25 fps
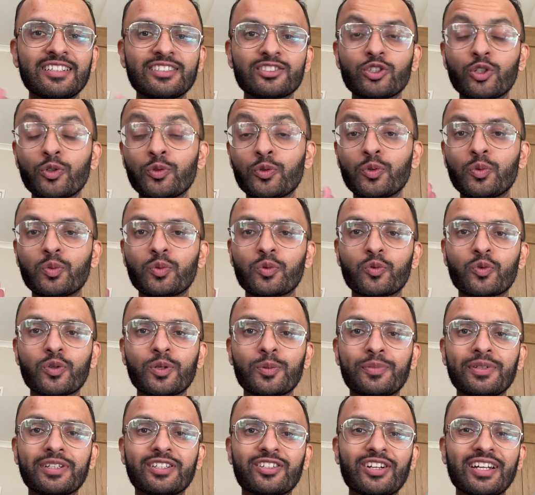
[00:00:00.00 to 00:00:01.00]
So we'll
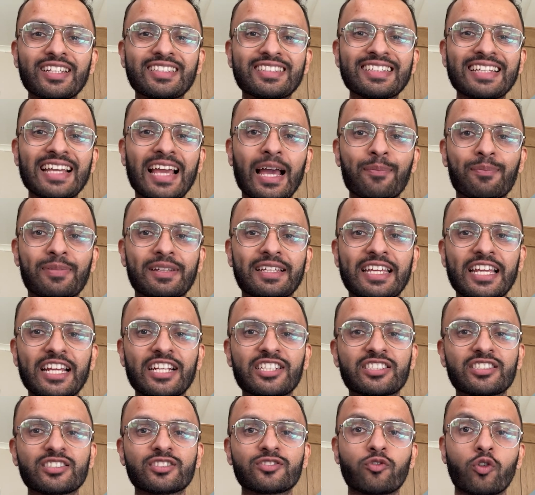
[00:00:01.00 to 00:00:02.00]
be creating
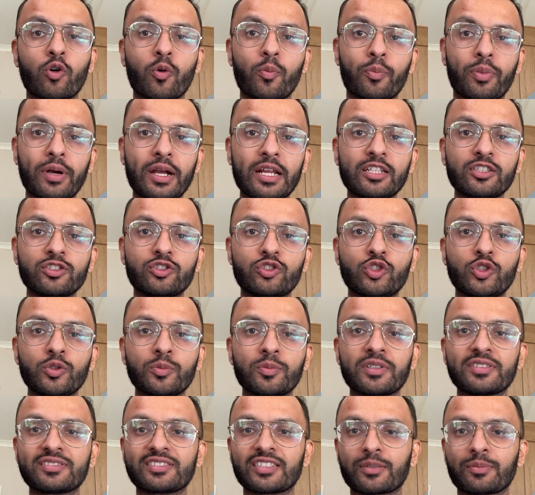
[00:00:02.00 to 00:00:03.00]
applications for brain
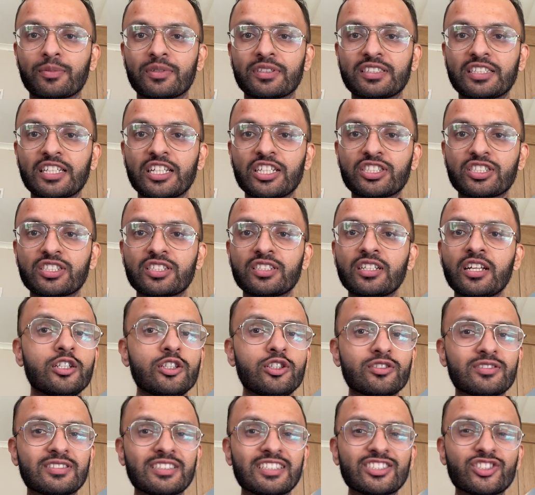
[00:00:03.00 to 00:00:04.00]
tumor segmentation
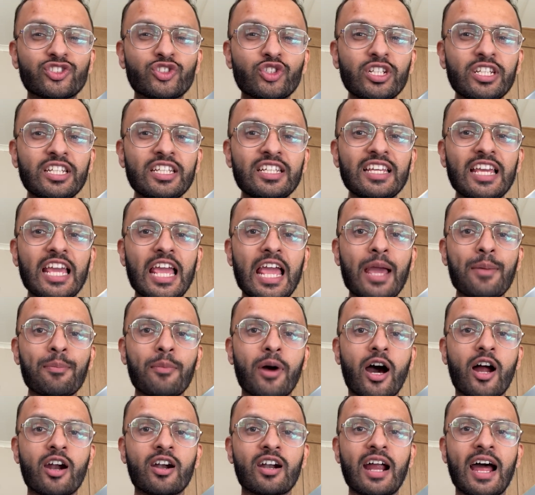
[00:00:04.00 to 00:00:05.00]
using 3D
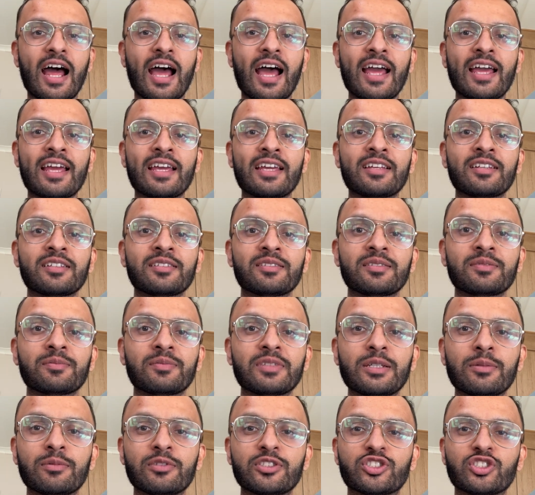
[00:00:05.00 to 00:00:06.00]
MRI
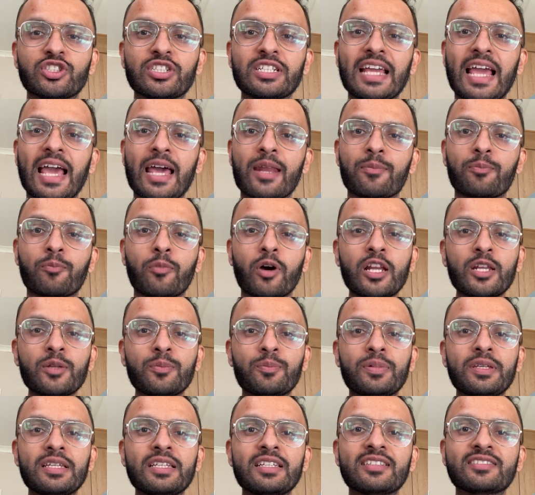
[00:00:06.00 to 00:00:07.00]
imagery and polyp
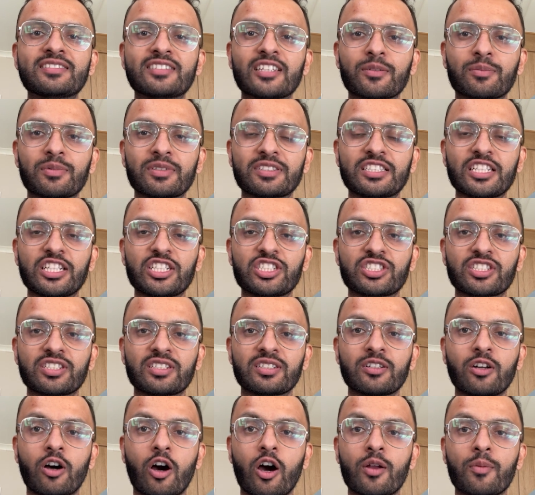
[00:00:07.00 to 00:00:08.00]
segmentation
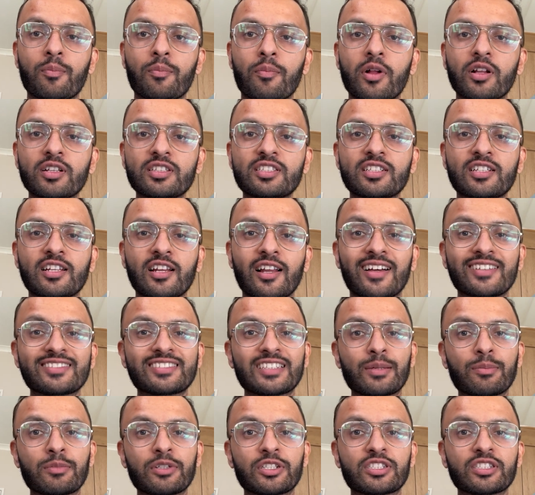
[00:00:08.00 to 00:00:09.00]
on multi-class
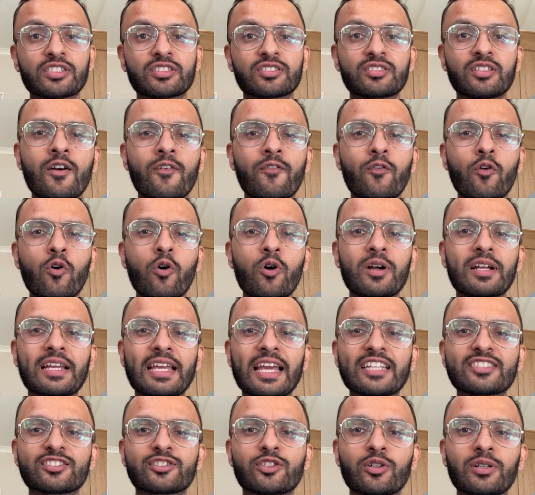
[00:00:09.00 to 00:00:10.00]
images for
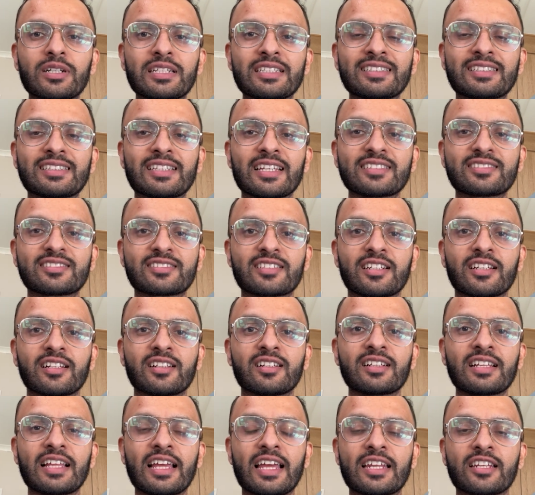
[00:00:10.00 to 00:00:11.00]

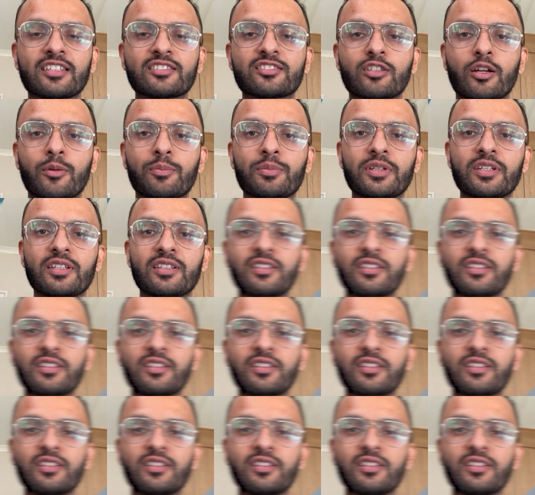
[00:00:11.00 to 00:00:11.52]
gastrointestinal endoscopy.